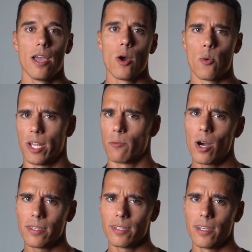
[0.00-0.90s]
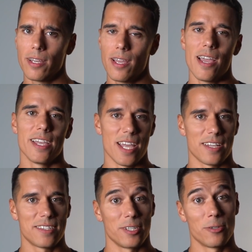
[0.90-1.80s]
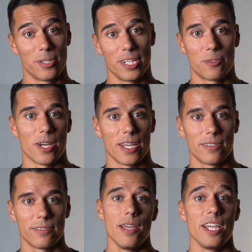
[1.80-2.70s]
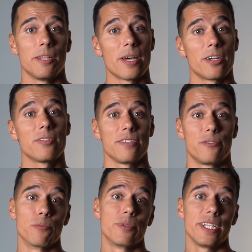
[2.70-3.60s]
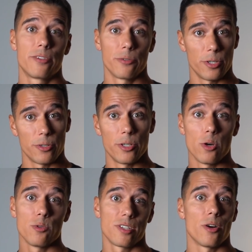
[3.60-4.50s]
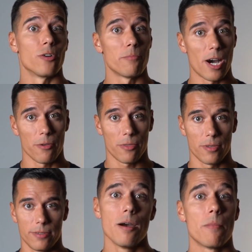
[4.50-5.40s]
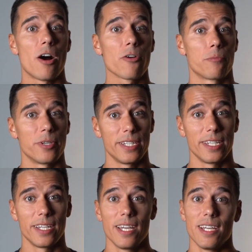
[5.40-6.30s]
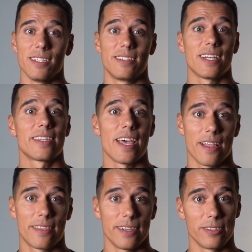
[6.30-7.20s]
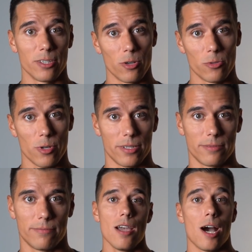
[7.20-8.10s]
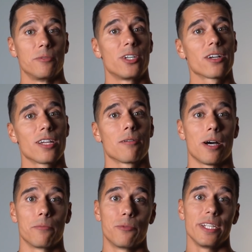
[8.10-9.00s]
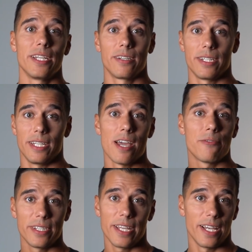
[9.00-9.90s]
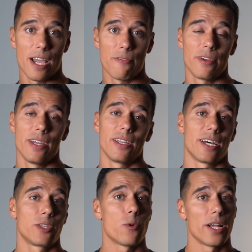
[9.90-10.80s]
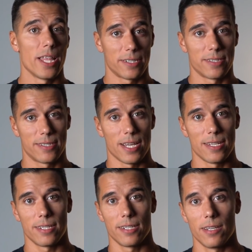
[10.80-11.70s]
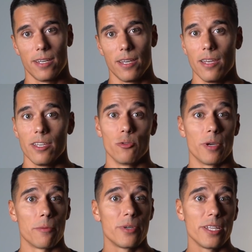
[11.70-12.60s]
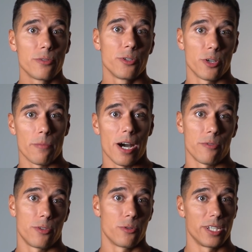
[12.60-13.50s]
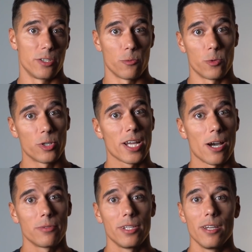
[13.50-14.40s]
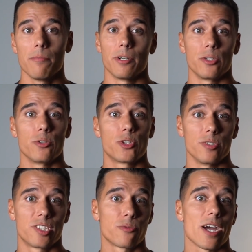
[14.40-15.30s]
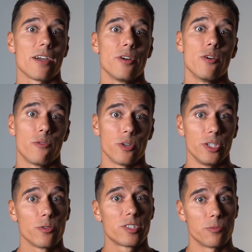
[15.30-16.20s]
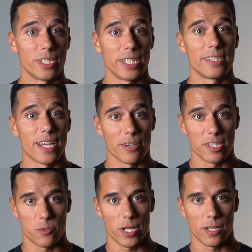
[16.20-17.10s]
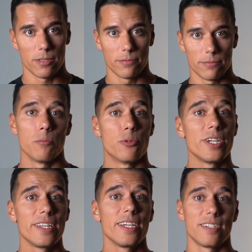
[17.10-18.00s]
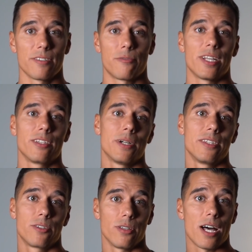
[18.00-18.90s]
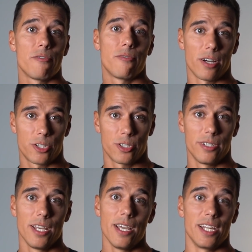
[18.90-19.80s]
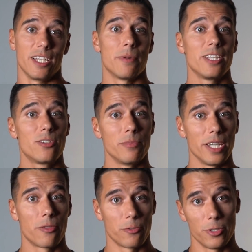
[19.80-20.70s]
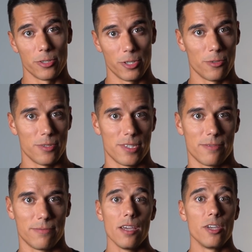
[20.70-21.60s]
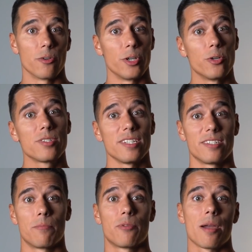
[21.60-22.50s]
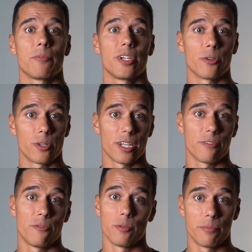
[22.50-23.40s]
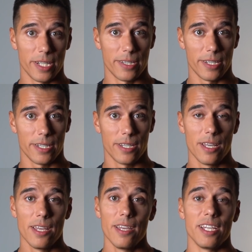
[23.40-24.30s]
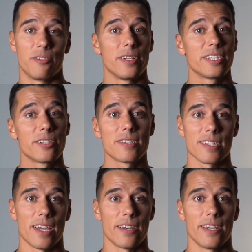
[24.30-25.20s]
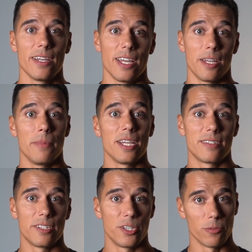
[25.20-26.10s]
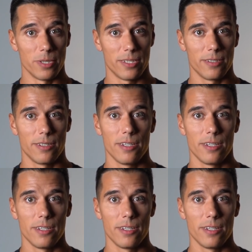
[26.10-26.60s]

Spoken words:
Wait, what? Yes, you heard it right. It matters if you breathe through your nose or mouth. Mouth breathing is not healthy in the long run. I'm talking about breathing in everyday life, not while exercising. You may breathe through your mouth during your workout, but you should strive for nose breathing there as well. Breathing is a fundamental life function and it's meant to be through your nose. Your nose is the primary organ for breathing. It filters air and makes it humid.